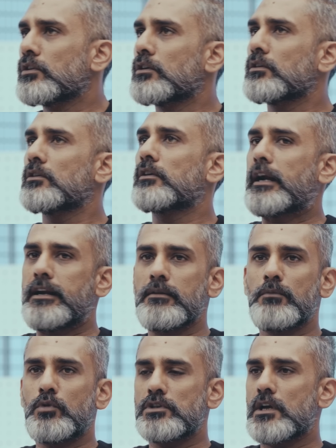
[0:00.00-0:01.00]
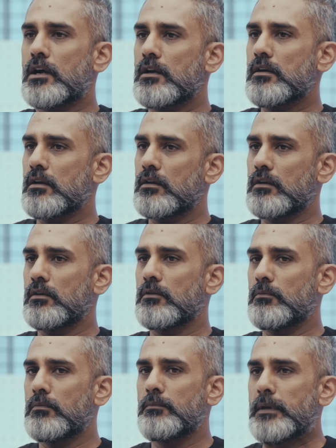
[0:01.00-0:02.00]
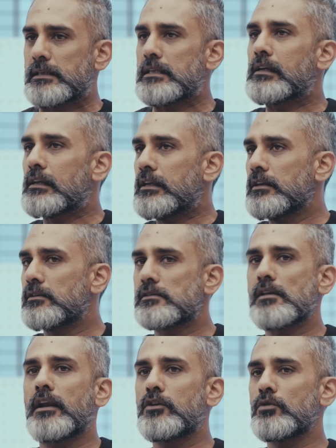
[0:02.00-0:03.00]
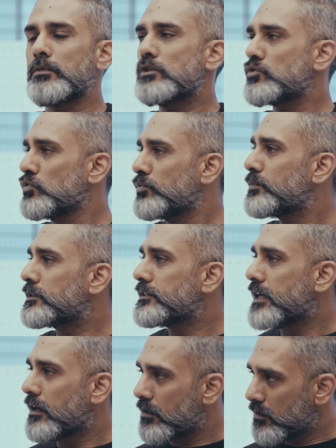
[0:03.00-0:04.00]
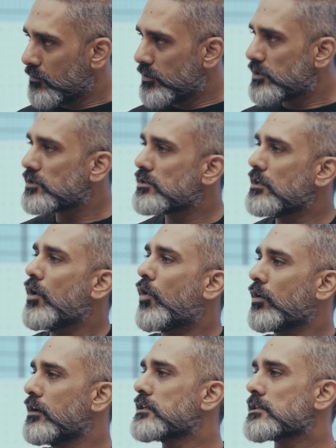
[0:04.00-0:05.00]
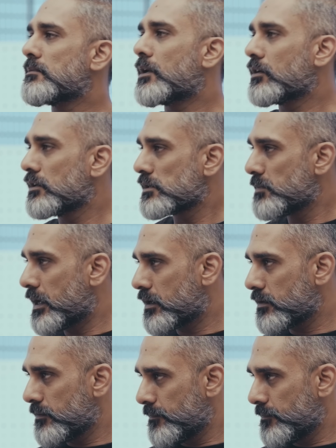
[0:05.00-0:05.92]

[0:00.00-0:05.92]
the riding modes are basically designed to be super gentle, which is the oddness about this bike.